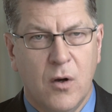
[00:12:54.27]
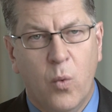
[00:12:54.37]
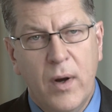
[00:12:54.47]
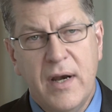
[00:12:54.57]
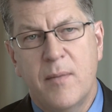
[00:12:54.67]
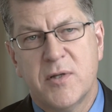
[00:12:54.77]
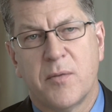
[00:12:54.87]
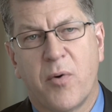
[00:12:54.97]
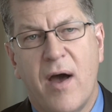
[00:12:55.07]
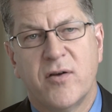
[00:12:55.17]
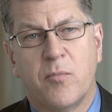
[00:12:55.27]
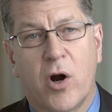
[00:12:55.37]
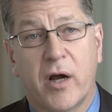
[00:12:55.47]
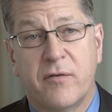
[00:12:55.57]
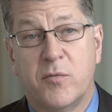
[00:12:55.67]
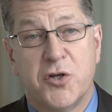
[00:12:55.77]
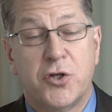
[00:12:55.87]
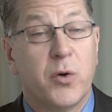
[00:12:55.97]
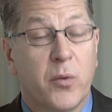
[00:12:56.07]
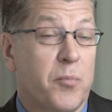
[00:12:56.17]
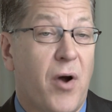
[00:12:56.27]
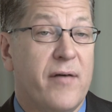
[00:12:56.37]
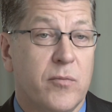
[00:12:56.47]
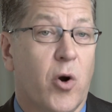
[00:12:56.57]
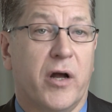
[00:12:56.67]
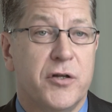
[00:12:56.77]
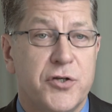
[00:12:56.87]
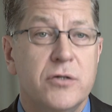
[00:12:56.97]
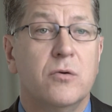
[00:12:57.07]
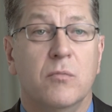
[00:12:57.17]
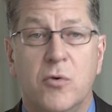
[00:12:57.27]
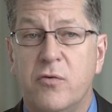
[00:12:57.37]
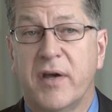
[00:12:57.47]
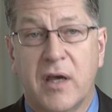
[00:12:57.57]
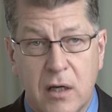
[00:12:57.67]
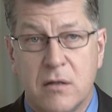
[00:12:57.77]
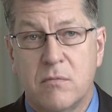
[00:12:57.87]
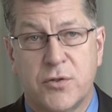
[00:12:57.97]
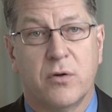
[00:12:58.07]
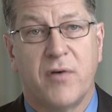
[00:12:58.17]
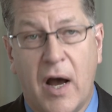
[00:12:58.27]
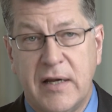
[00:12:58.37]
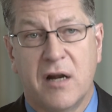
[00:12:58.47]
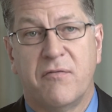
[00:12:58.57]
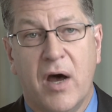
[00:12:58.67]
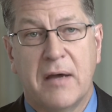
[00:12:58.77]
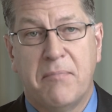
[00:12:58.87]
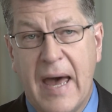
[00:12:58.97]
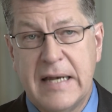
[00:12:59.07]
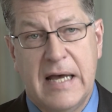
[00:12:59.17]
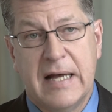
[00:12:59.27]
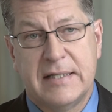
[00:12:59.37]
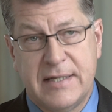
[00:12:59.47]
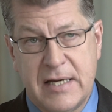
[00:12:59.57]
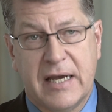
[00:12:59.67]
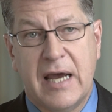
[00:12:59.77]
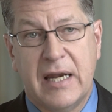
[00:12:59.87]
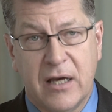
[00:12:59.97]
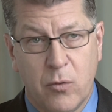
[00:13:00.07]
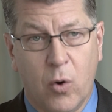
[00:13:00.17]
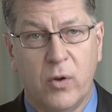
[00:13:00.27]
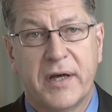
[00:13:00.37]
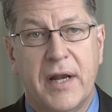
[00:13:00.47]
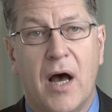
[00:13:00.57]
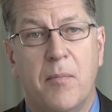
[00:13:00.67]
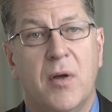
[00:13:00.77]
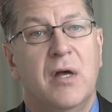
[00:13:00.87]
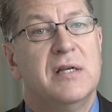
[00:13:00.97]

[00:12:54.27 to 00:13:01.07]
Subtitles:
What inhibits the private market from just doing what private markets do, moving in, sort of identifying bad debt, syndicating it, rolling it up,